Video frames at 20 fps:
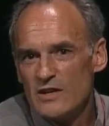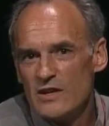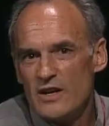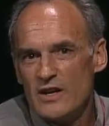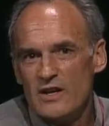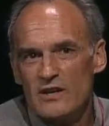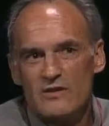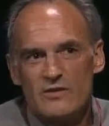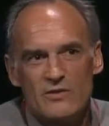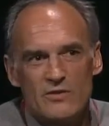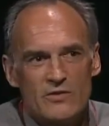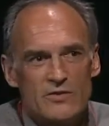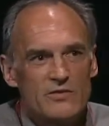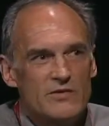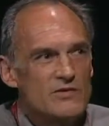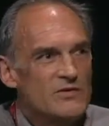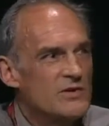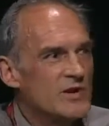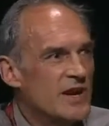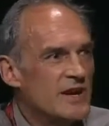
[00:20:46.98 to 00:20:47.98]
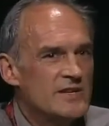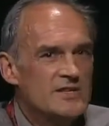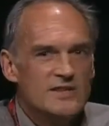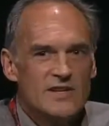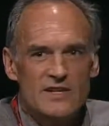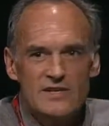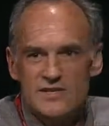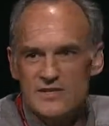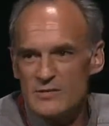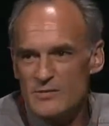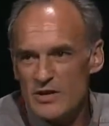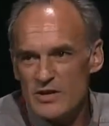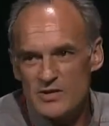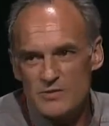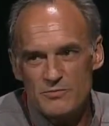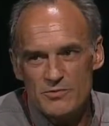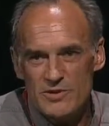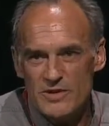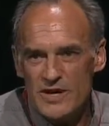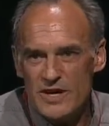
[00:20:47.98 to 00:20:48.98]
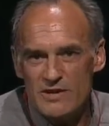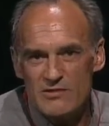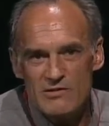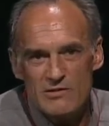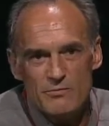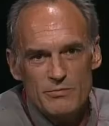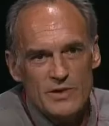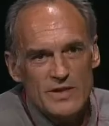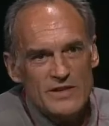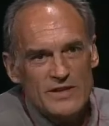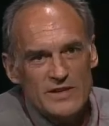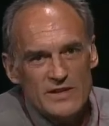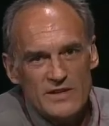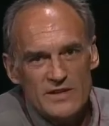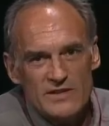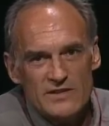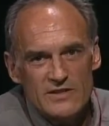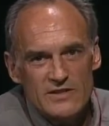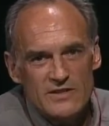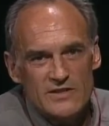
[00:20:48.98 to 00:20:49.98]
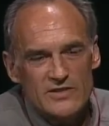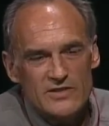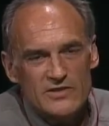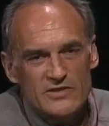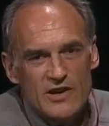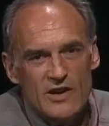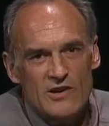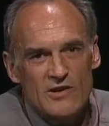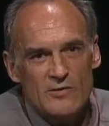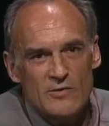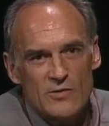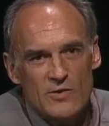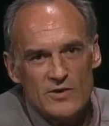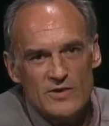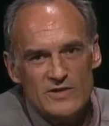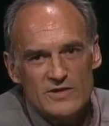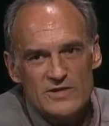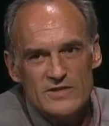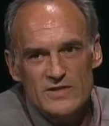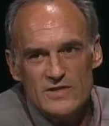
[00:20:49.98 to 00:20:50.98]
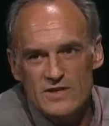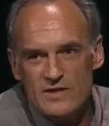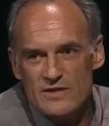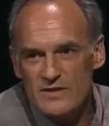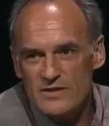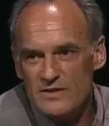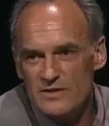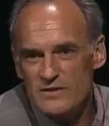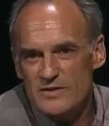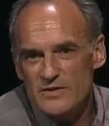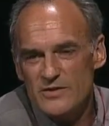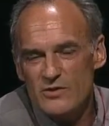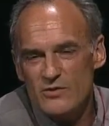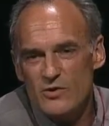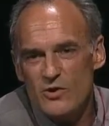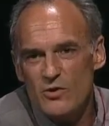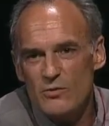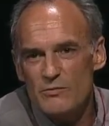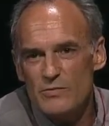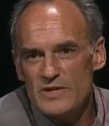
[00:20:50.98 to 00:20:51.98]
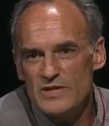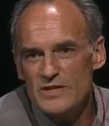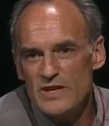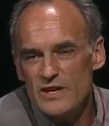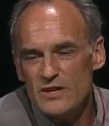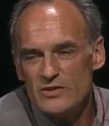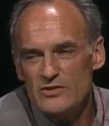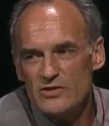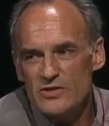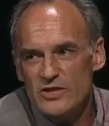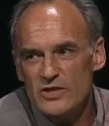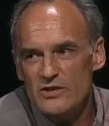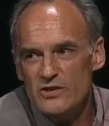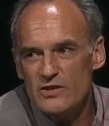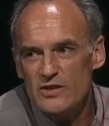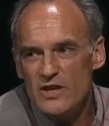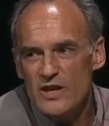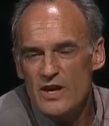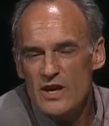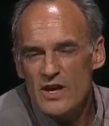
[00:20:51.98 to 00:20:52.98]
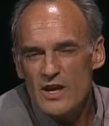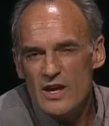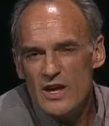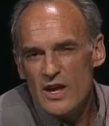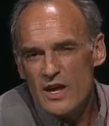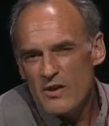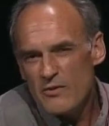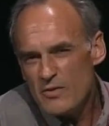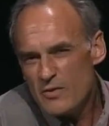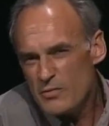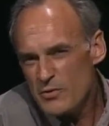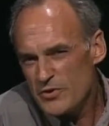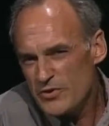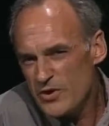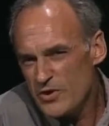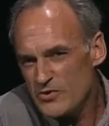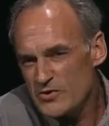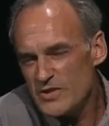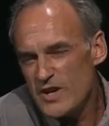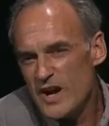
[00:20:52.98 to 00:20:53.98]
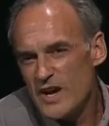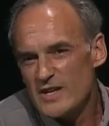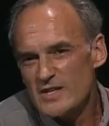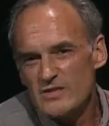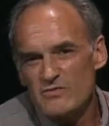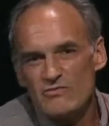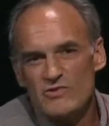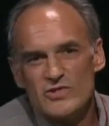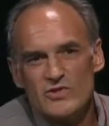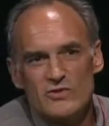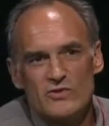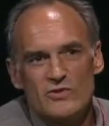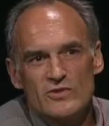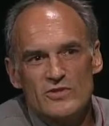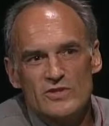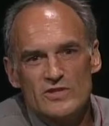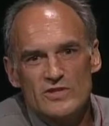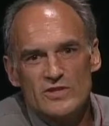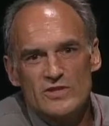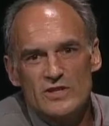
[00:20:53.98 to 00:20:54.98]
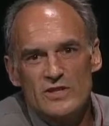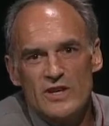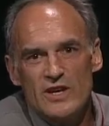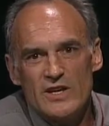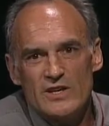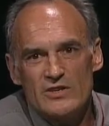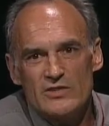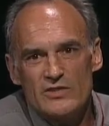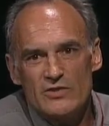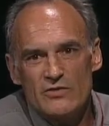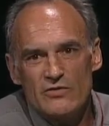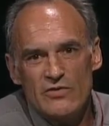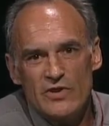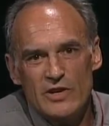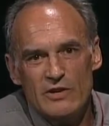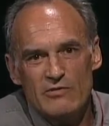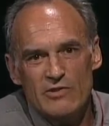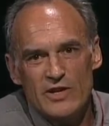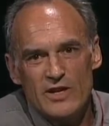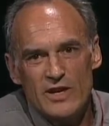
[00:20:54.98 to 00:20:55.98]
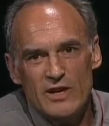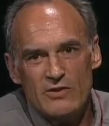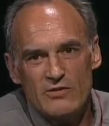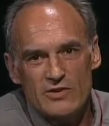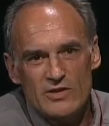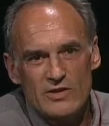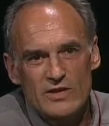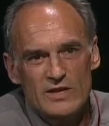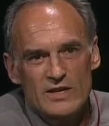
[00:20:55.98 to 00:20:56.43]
and the United States is about to put $100 billion into this Star Wars so-called missile shield. If we put those kinds of resources into figuring out